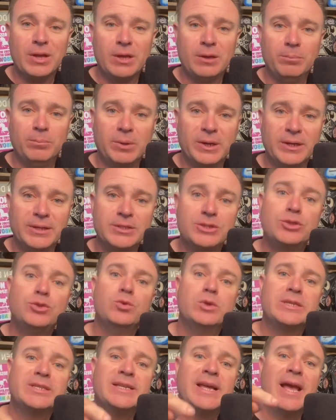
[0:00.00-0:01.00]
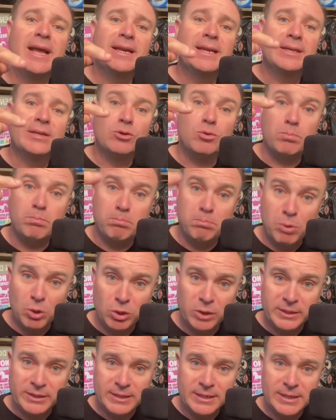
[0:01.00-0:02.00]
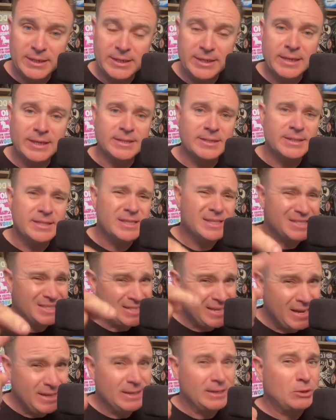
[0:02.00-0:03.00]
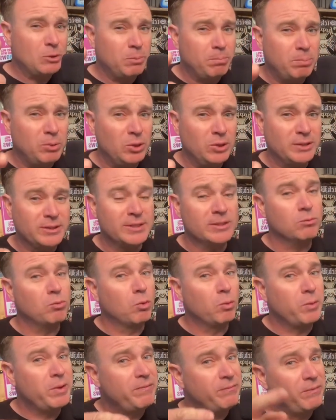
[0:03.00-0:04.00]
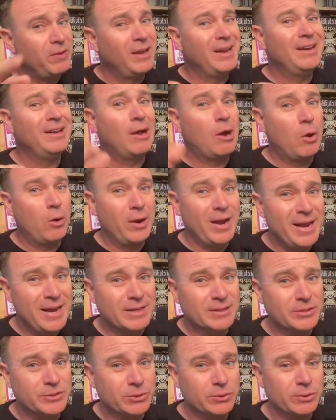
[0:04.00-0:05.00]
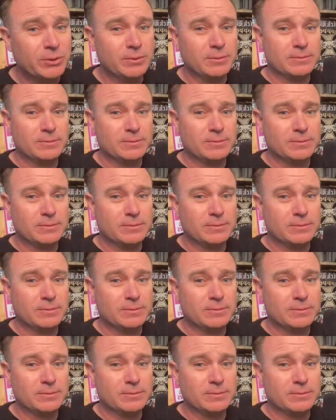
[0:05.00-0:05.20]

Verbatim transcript: But it's to a technical bulletin, and it's in this technical bulletin where we find our answer.